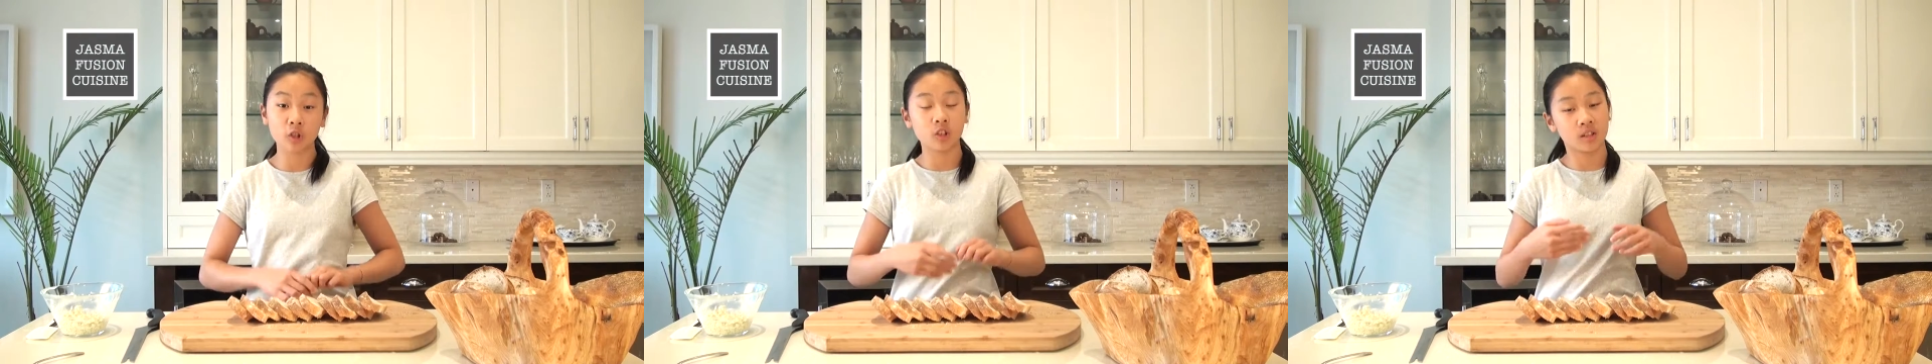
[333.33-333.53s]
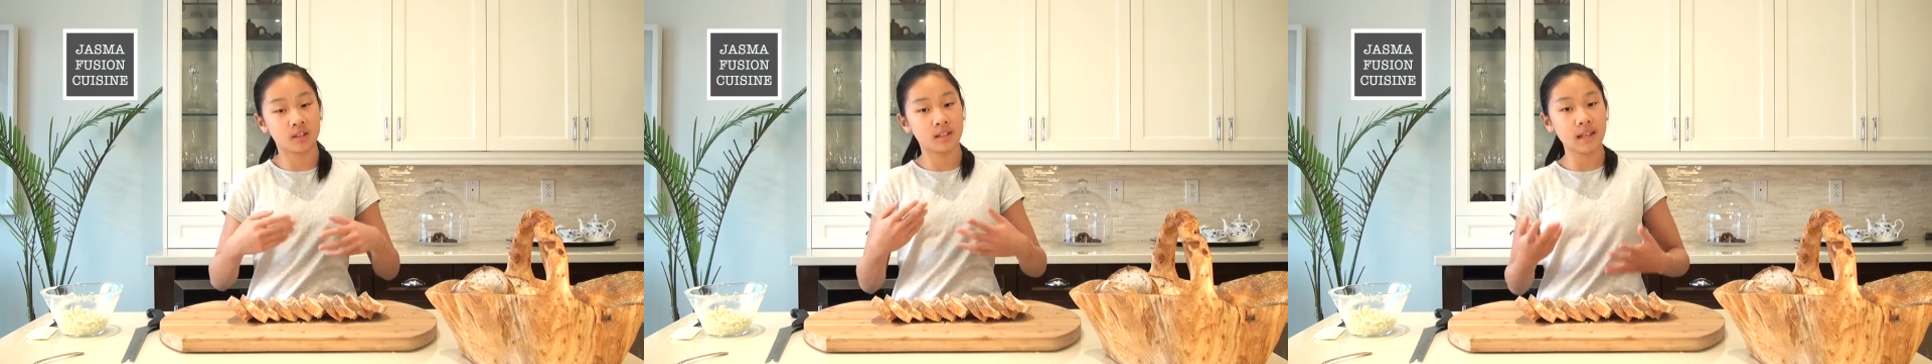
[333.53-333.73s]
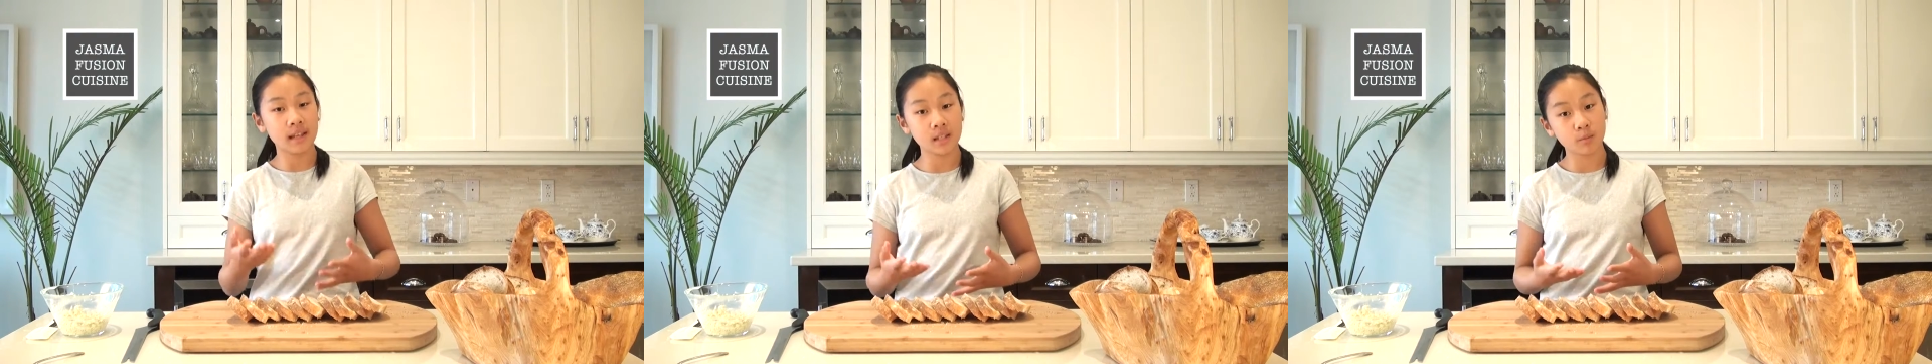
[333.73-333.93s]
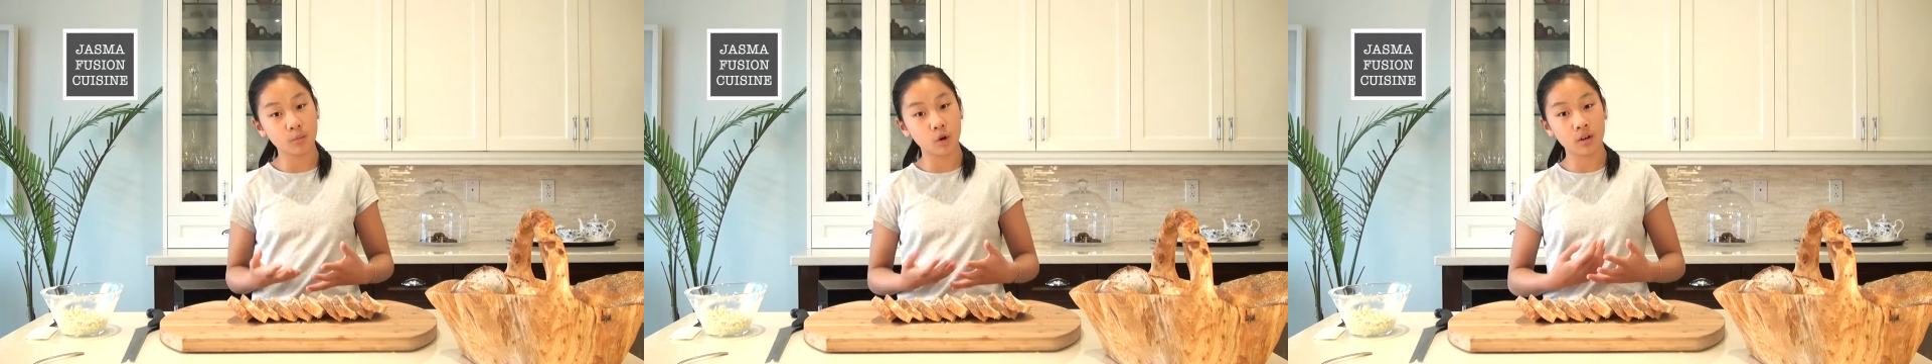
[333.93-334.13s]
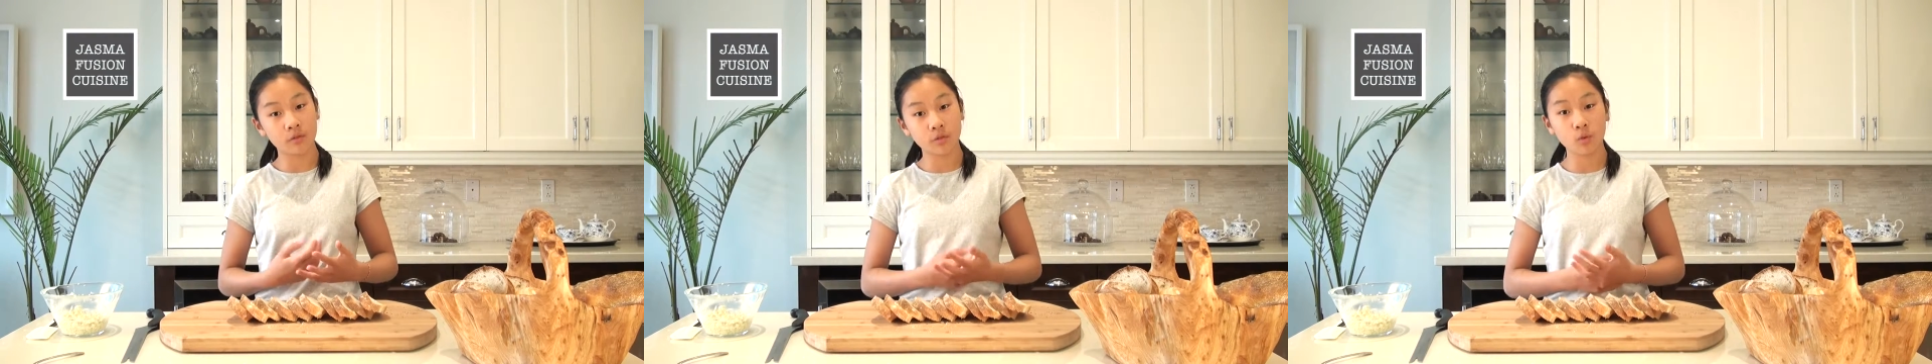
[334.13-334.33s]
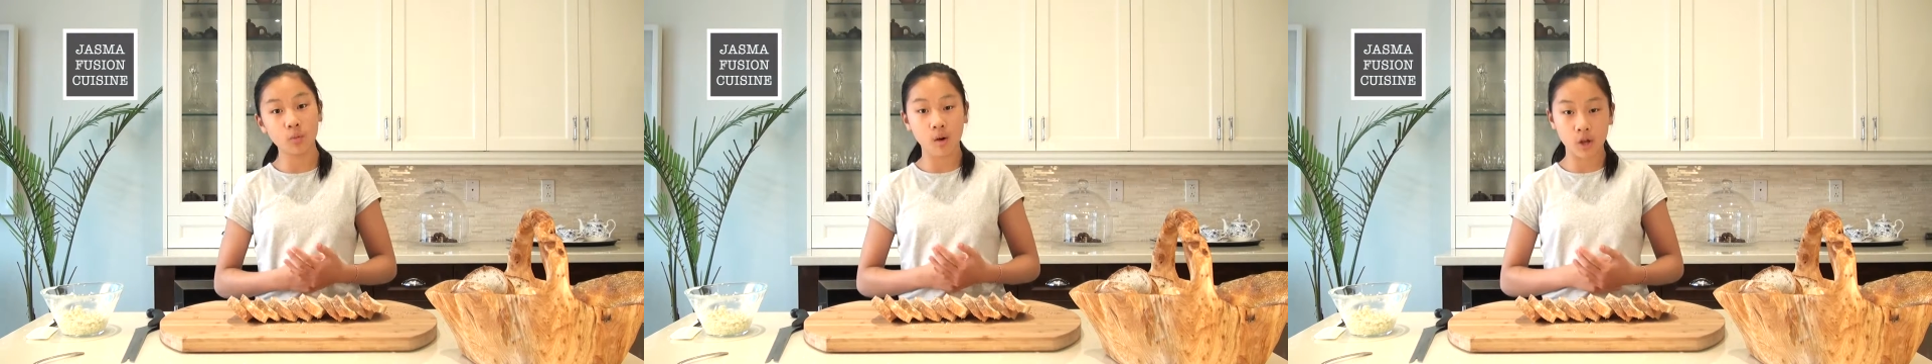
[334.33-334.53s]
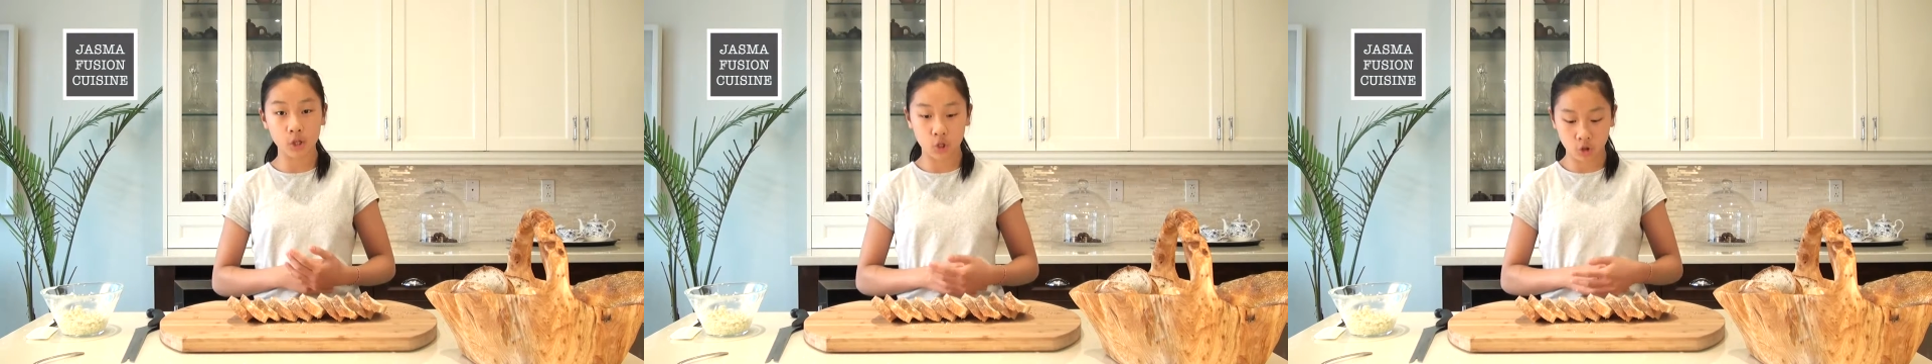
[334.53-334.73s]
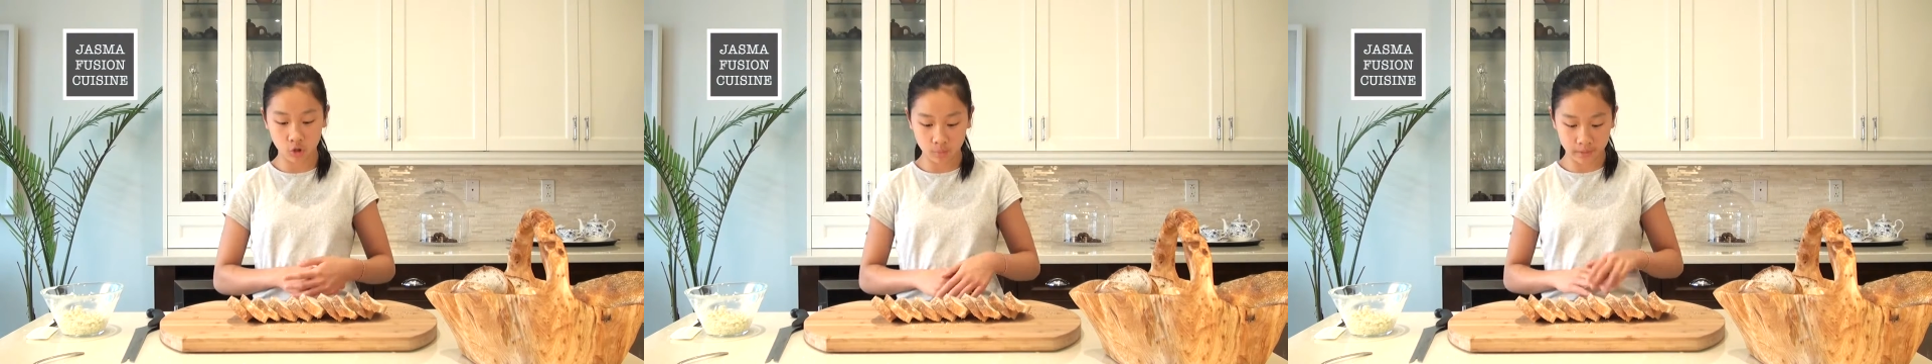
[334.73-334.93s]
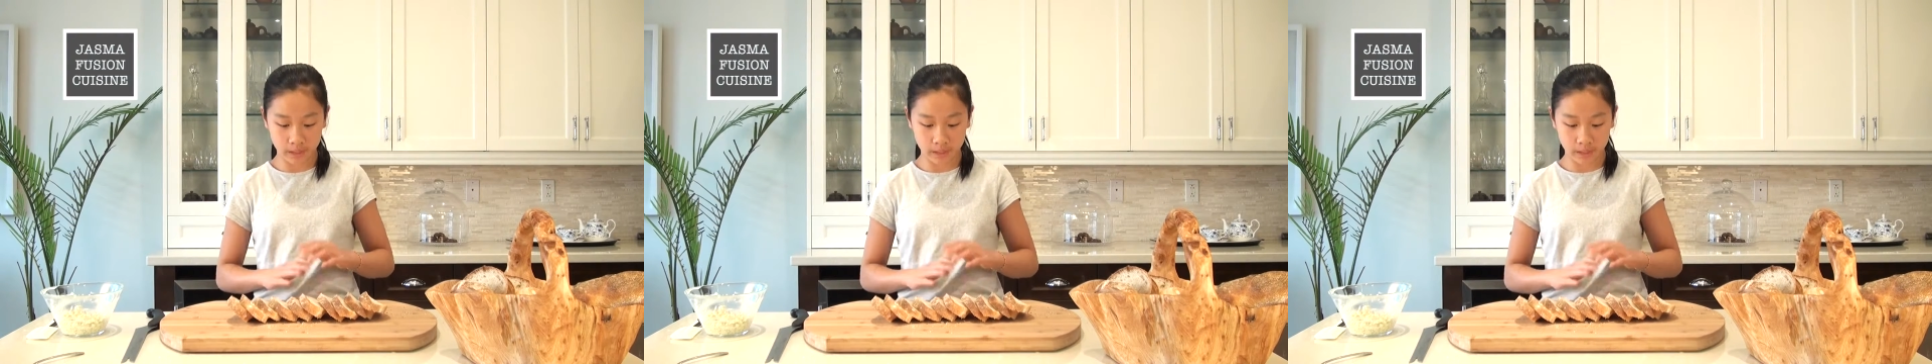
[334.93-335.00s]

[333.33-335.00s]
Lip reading: You could slice more if you want to,